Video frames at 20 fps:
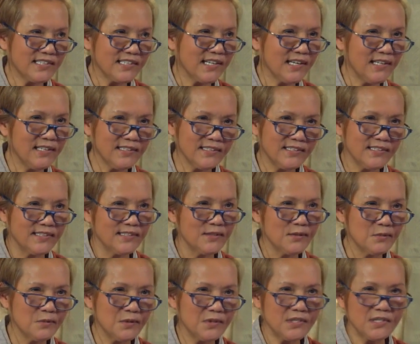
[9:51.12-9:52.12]
skeleton,
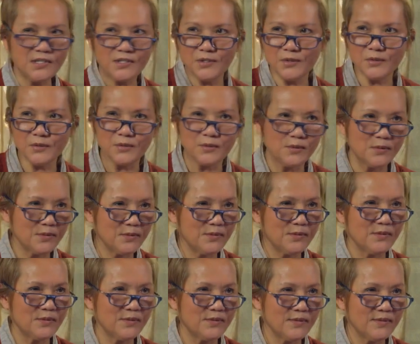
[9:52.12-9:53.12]
which is you.
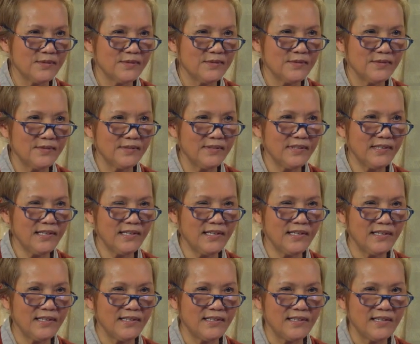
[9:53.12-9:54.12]
Yeah.
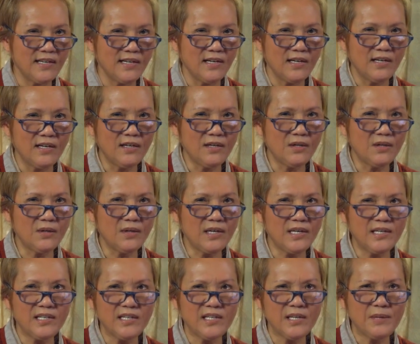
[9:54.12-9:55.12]
Or
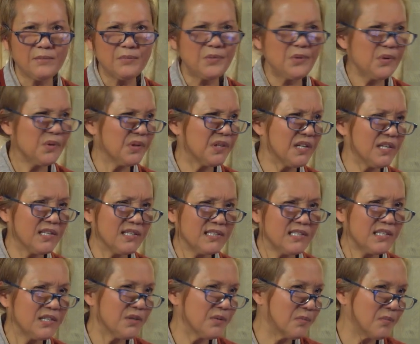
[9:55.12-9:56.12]
any impure
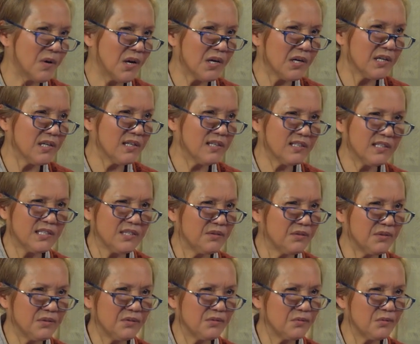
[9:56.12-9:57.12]
things in the body
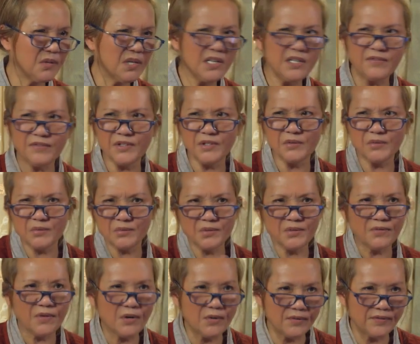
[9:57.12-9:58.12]
until you really feel
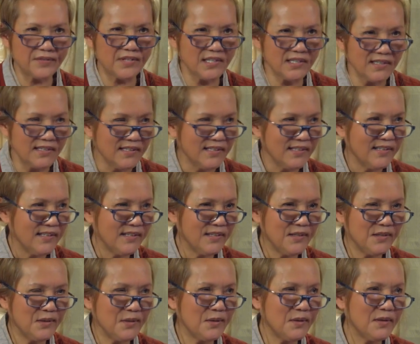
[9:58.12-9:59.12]
revolved,
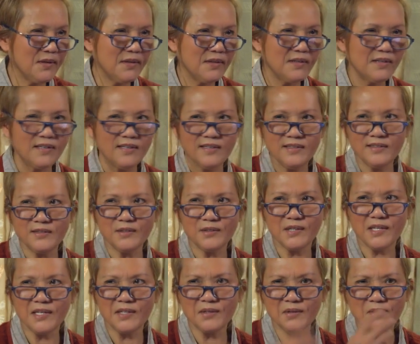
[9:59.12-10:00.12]
you
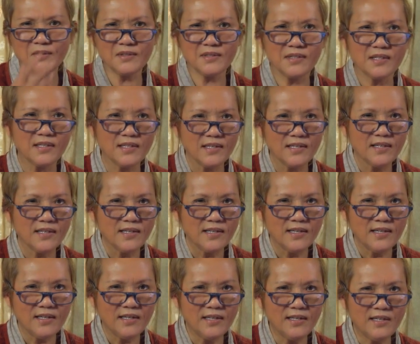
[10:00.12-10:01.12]
cannot
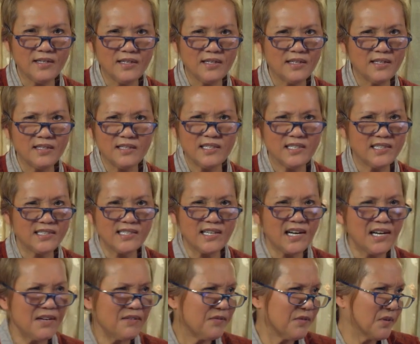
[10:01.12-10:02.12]

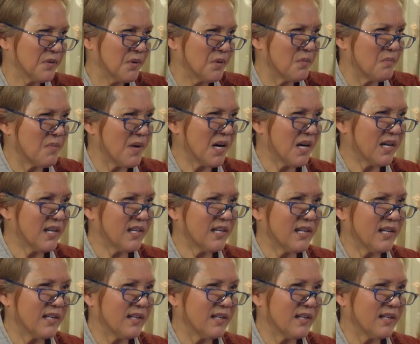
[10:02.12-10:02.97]
desire for your body